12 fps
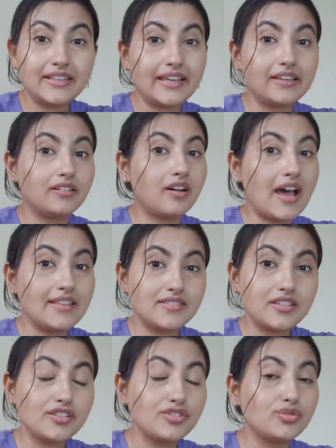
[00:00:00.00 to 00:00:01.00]
like
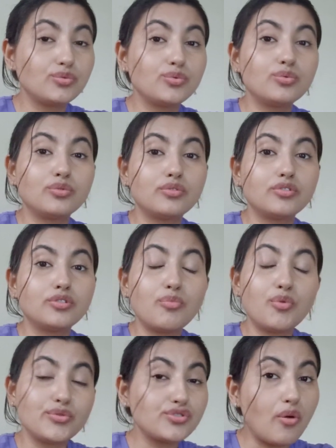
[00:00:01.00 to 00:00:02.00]
answers to the
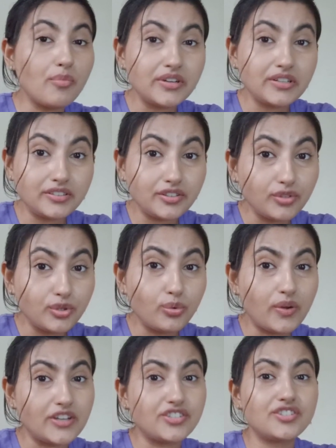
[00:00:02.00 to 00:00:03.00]
most common interview
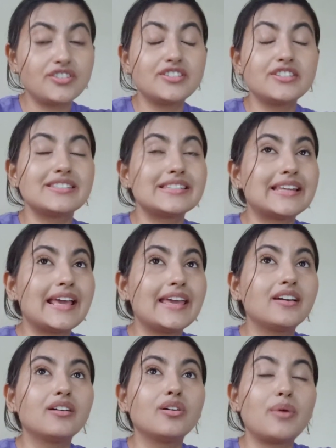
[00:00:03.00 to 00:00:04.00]
questions,
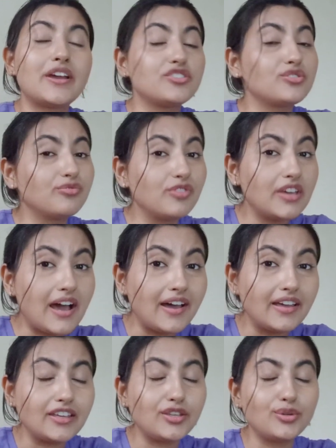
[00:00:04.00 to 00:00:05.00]
like why should we
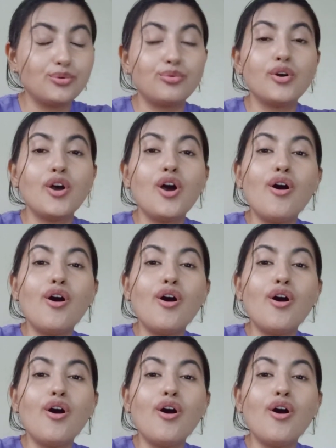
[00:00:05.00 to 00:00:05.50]
hire you,